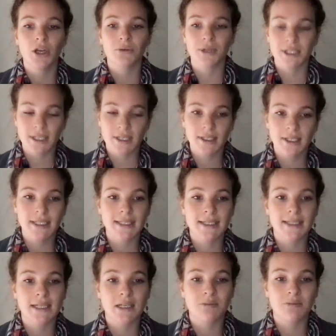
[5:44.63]
resilience,
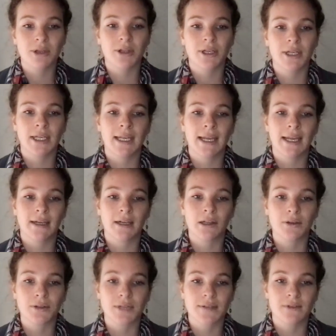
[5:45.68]
sustainability, and
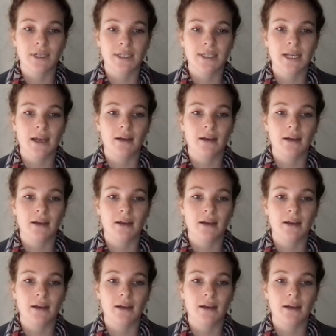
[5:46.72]
inclusiveness